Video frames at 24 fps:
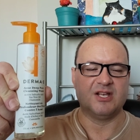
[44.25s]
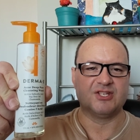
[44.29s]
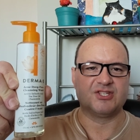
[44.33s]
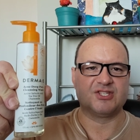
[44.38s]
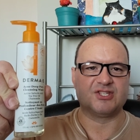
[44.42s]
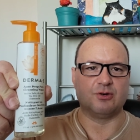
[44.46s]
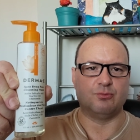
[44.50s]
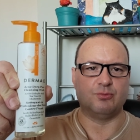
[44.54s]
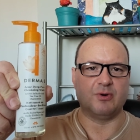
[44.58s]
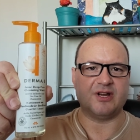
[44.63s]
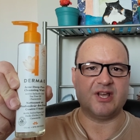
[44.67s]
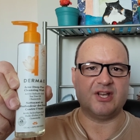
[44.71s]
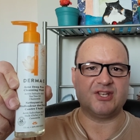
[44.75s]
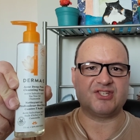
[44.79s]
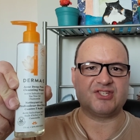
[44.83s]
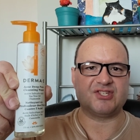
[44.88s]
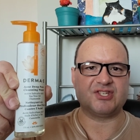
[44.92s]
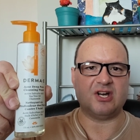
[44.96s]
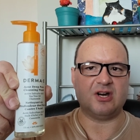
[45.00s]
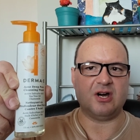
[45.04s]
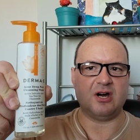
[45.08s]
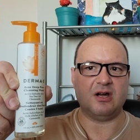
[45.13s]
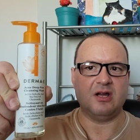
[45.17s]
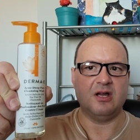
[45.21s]
So when I
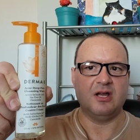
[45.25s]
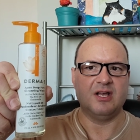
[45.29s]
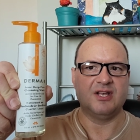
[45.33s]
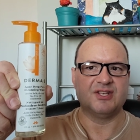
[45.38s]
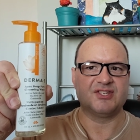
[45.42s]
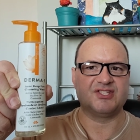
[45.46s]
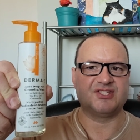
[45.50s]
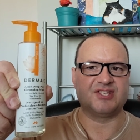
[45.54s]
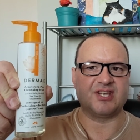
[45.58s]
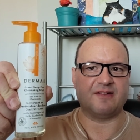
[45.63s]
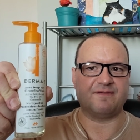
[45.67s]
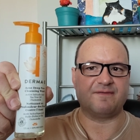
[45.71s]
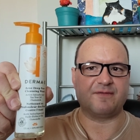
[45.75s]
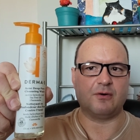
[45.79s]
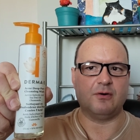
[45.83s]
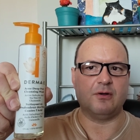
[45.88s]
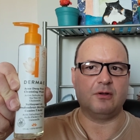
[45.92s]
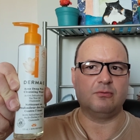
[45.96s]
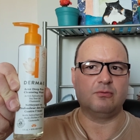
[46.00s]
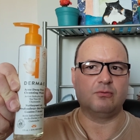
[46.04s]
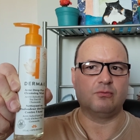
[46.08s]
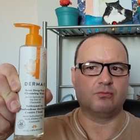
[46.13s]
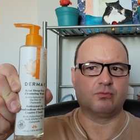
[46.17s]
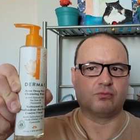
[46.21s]
saw
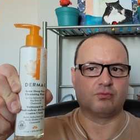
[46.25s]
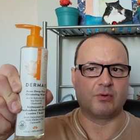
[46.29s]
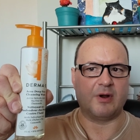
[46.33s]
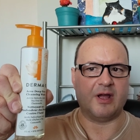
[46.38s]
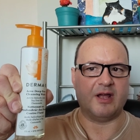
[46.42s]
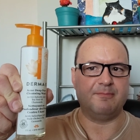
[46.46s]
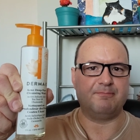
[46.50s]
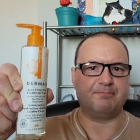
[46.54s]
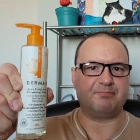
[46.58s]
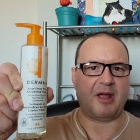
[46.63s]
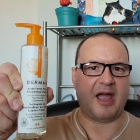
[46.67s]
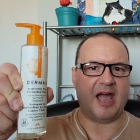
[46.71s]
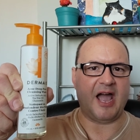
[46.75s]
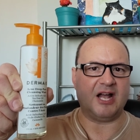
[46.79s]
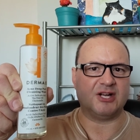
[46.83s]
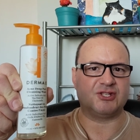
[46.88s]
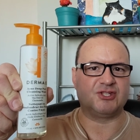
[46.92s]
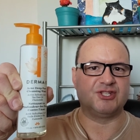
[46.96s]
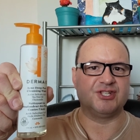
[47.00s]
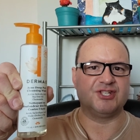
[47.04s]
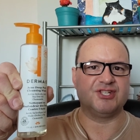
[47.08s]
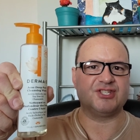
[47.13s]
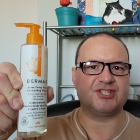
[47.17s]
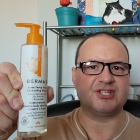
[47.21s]
several red
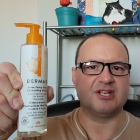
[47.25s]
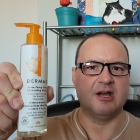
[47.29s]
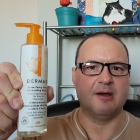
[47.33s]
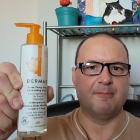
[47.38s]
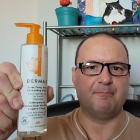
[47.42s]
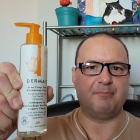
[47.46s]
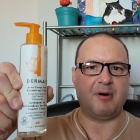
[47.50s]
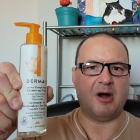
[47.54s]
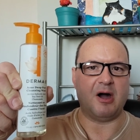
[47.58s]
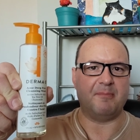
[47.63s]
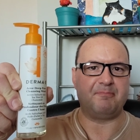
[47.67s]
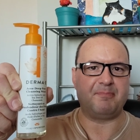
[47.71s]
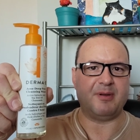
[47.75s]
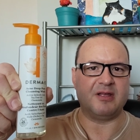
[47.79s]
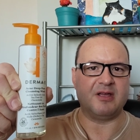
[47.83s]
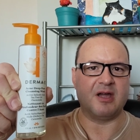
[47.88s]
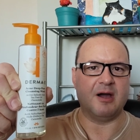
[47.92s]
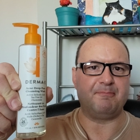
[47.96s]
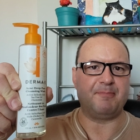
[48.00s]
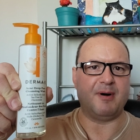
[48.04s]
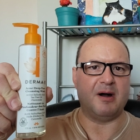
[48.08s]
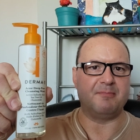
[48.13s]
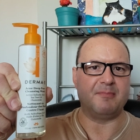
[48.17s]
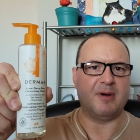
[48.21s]
patches
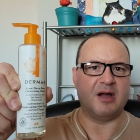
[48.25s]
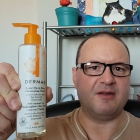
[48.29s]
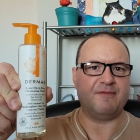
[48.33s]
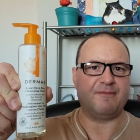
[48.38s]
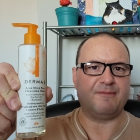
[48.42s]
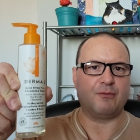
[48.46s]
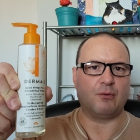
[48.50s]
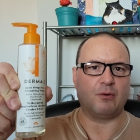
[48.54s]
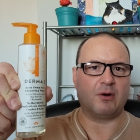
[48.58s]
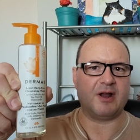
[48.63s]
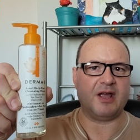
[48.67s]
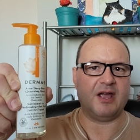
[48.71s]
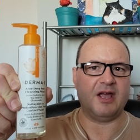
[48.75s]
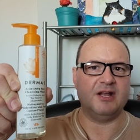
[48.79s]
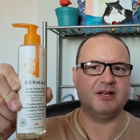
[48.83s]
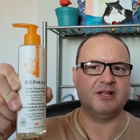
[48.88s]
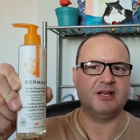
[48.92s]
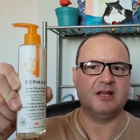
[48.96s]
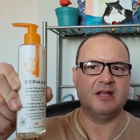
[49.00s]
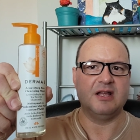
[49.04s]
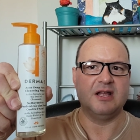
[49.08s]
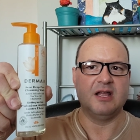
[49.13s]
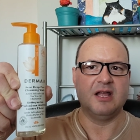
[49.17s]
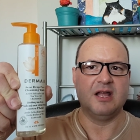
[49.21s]
popping up on my
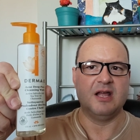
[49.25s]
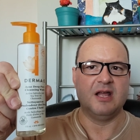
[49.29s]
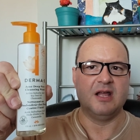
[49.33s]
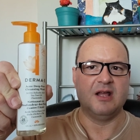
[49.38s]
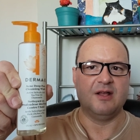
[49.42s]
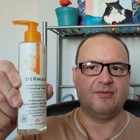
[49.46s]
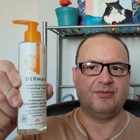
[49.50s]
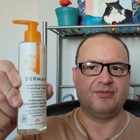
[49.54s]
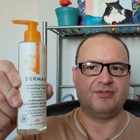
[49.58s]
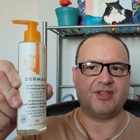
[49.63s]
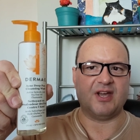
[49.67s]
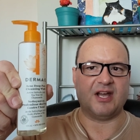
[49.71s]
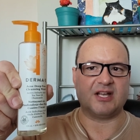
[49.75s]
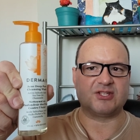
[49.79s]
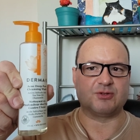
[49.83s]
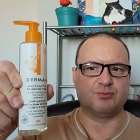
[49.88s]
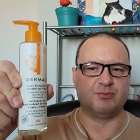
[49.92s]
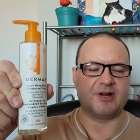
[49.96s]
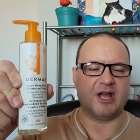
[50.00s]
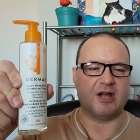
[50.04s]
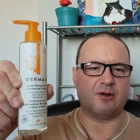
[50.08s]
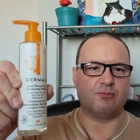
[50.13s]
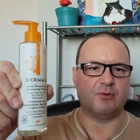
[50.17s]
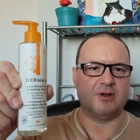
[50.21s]
forehead,
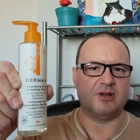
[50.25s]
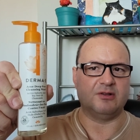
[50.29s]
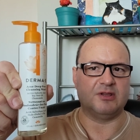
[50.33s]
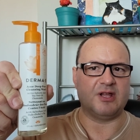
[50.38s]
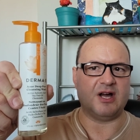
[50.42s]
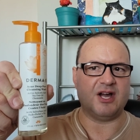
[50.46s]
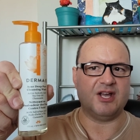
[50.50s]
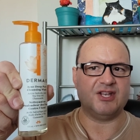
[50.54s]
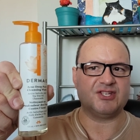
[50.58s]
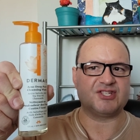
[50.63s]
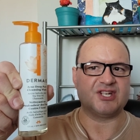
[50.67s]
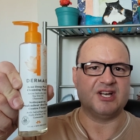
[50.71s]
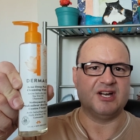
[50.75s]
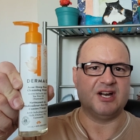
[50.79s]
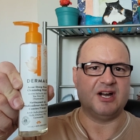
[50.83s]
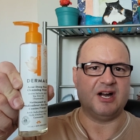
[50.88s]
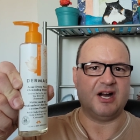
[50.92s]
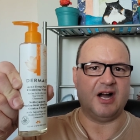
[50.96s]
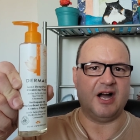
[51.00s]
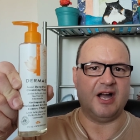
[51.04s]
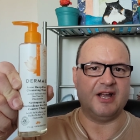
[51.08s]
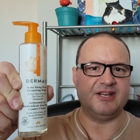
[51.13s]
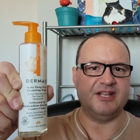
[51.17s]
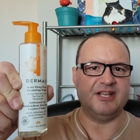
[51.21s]
that's when I realized
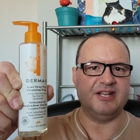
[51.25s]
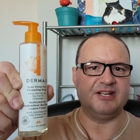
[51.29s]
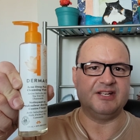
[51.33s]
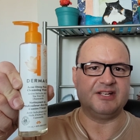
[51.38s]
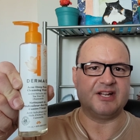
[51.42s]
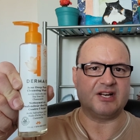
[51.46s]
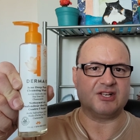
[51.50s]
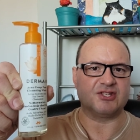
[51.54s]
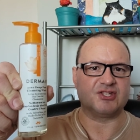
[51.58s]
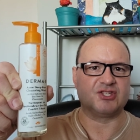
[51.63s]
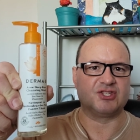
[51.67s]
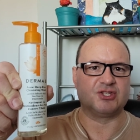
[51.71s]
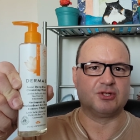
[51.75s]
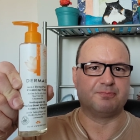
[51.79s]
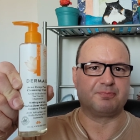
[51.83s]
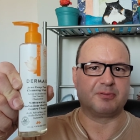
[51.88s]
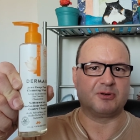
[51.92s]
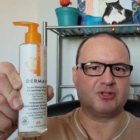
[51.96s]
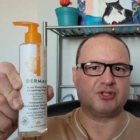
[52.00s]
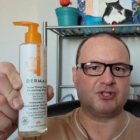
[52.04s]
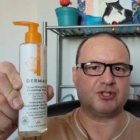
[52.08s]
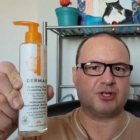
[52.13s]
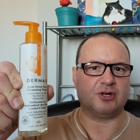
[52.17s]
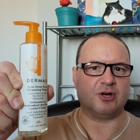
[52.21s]
I needed a
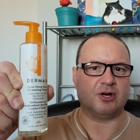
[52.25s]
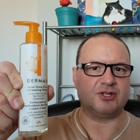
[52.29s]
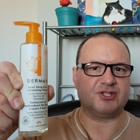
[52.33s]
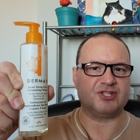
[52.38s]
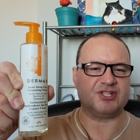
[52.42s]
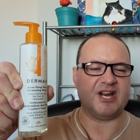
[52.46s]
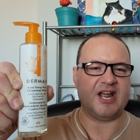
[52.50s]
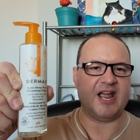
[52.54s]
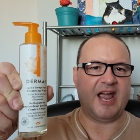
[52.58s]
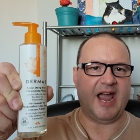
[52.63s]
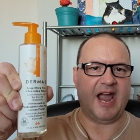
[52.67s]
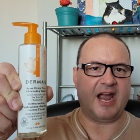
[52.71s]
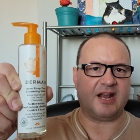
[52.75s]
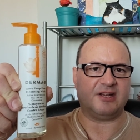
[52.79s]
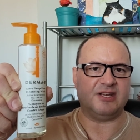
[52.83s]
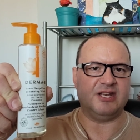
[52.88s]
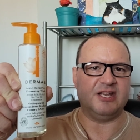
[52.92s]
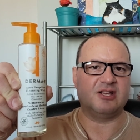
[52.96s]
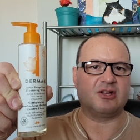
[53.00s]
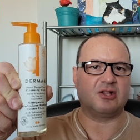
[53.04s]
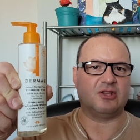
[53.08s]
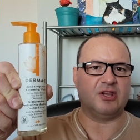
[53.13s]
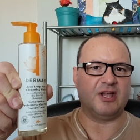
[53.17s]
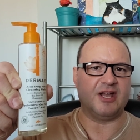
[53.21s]
supercharged
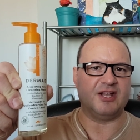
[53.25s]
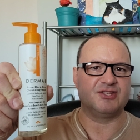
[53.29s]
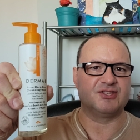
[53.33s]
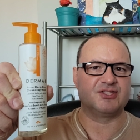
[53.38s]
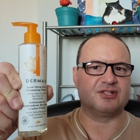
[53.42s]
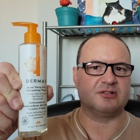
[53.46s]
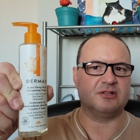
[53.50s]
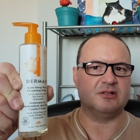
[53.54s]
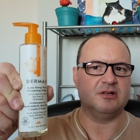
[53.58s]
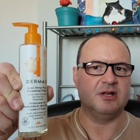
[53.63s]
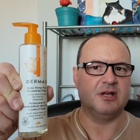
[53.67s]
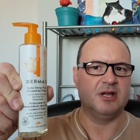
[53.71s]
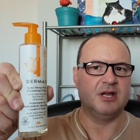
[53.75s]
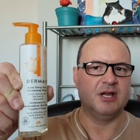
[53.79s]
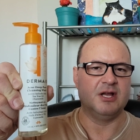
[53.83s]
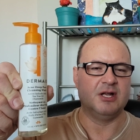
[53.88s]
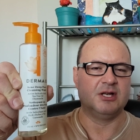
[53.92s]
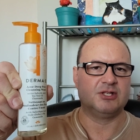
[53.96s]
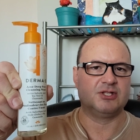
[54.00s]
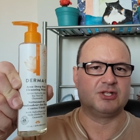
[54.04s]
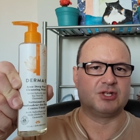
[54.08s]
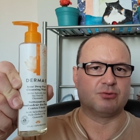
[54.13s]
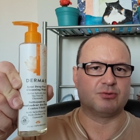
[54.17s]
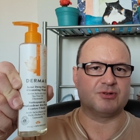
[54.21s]
acne cleanser
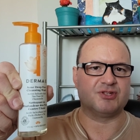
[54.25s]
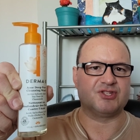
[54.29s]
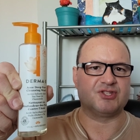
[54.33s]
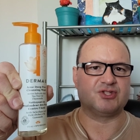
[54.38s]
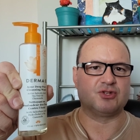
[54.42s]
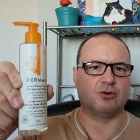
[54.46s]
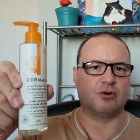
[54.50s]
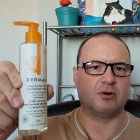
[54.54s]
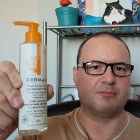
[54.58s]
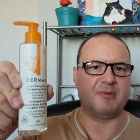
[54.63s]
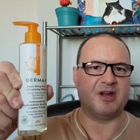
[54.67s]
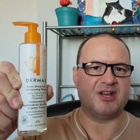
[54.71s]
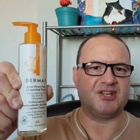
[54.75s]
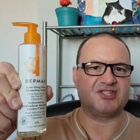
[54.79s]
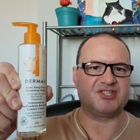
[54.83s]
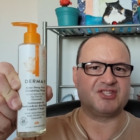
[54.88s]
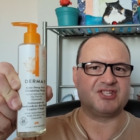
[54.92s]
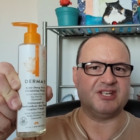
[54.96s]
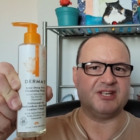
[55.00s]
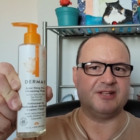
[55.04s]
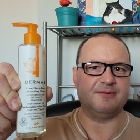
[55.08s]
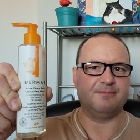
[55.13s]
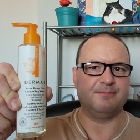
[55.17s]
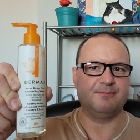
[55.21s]
to restore my
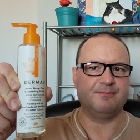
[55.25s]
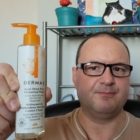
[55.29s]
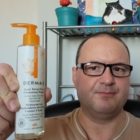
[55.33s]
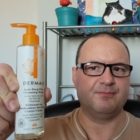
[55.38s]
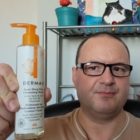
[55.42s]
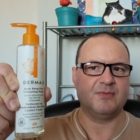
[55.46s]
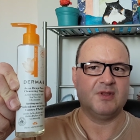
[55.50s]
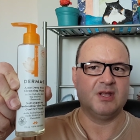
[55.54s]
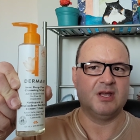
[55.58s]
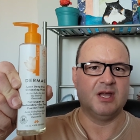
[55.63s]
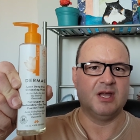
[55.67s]
skin.